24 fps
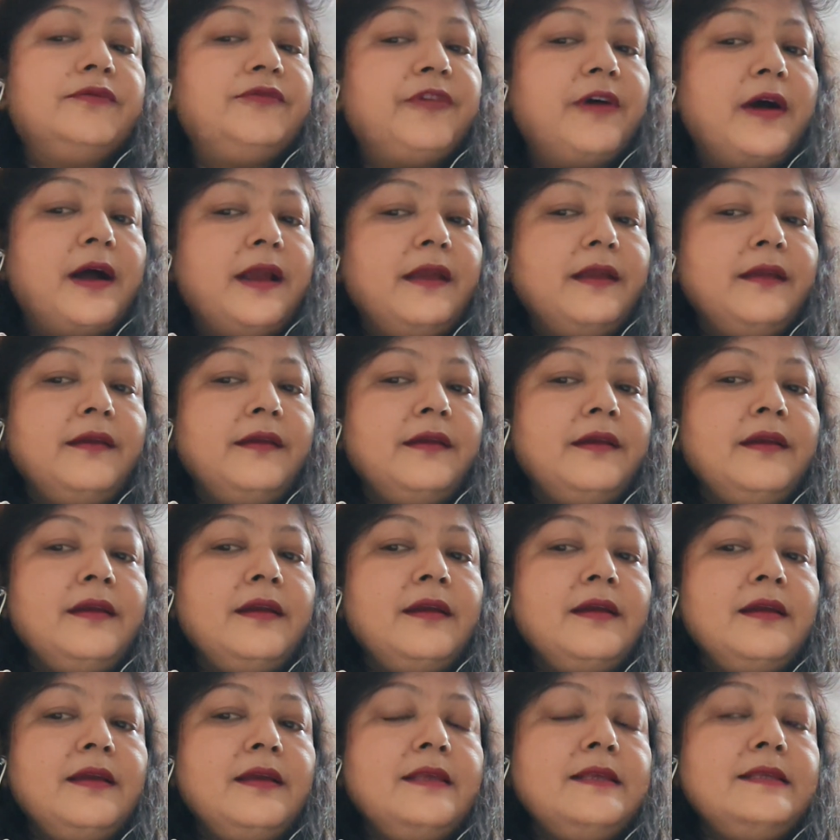Fire
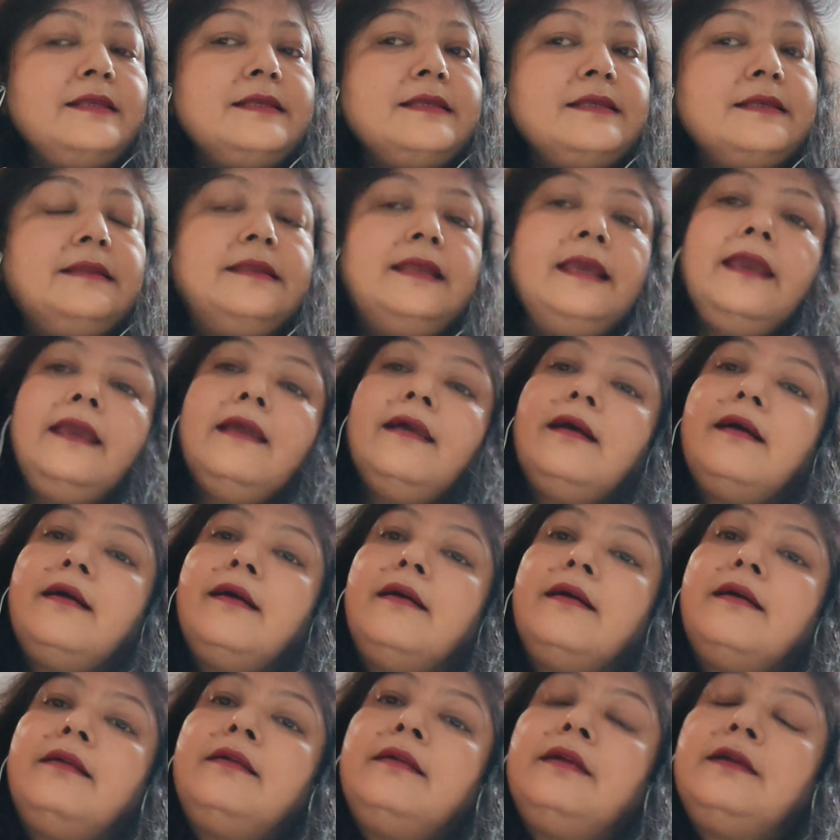and ice, they
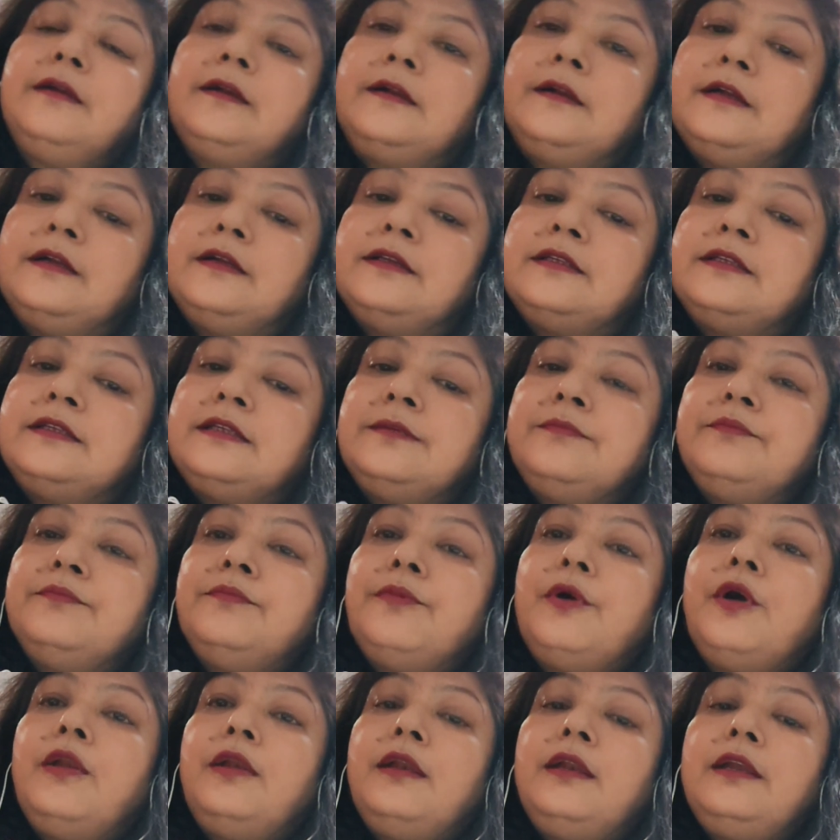are
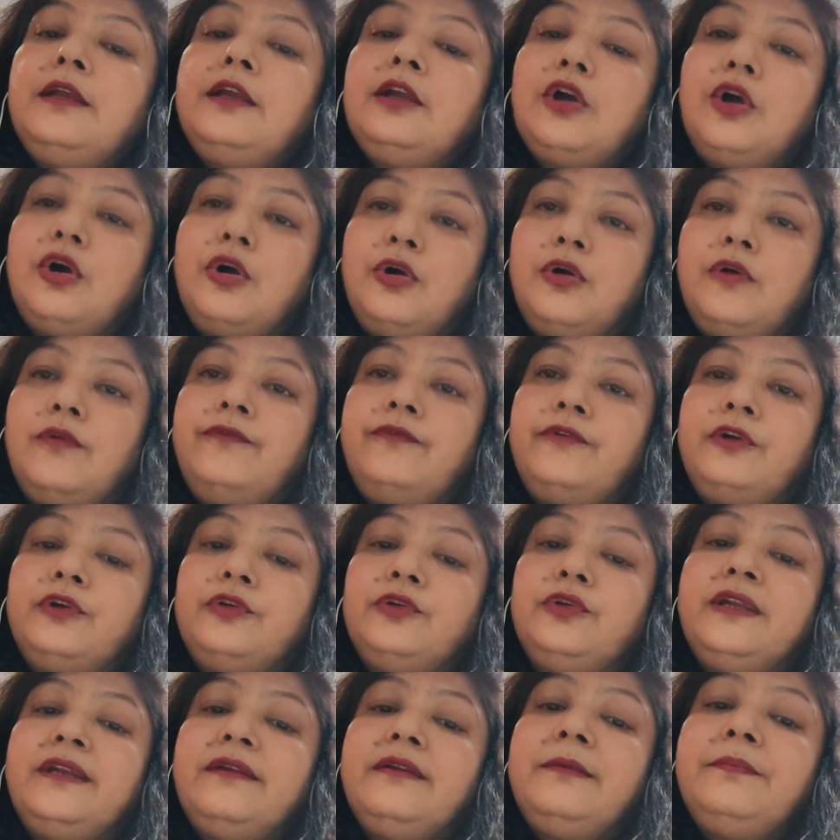symbolic of,
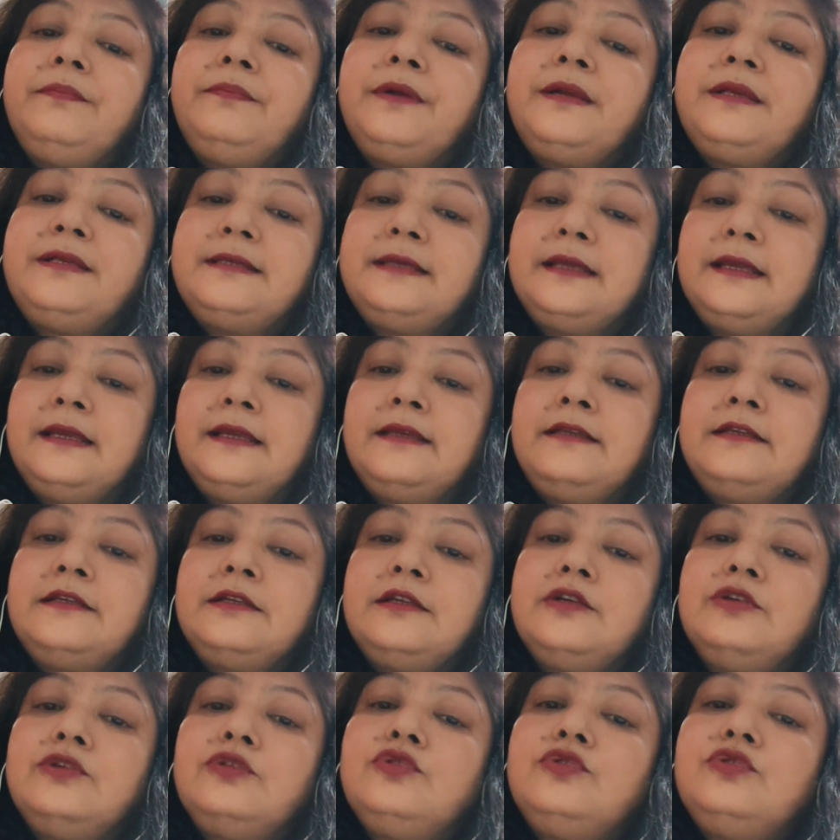or they
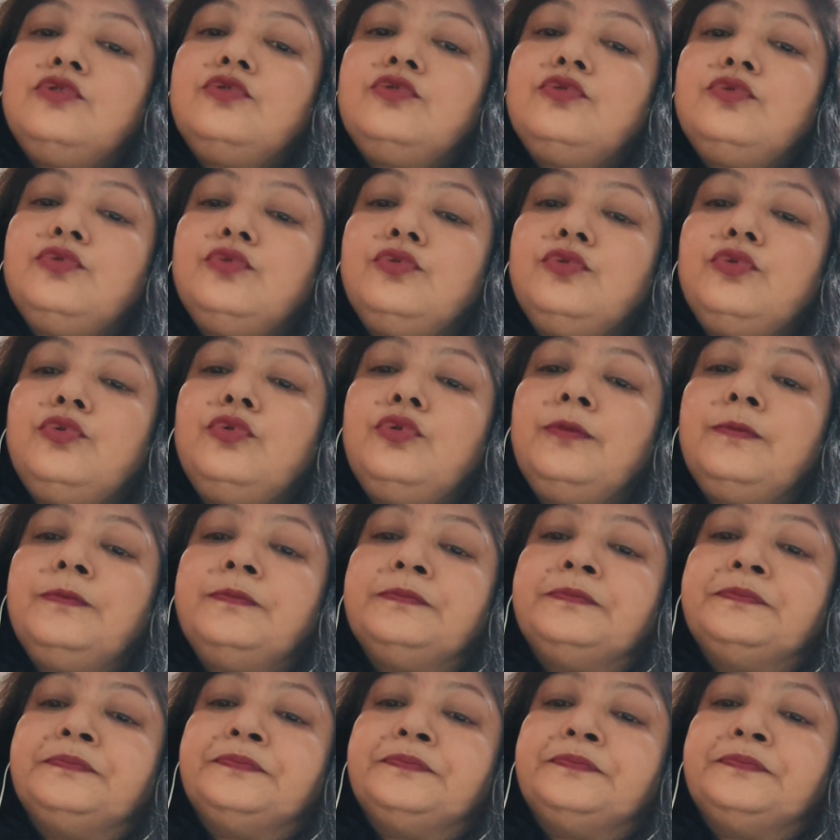represent two,